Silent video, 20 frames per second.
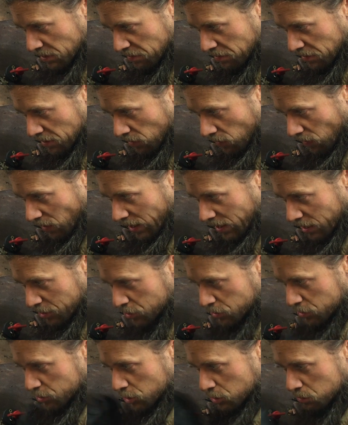feel like I
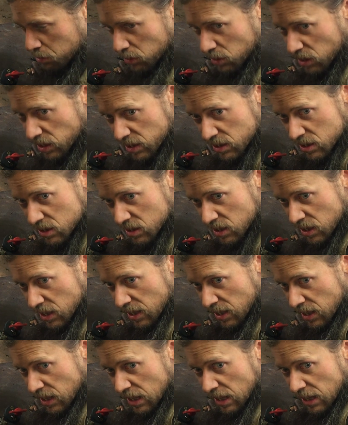should just put this
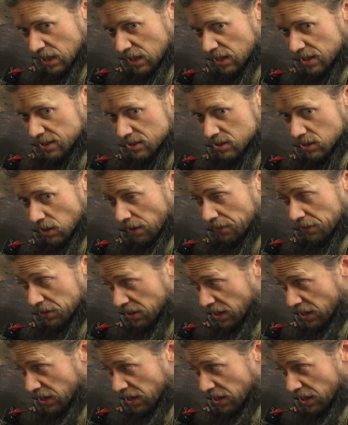inside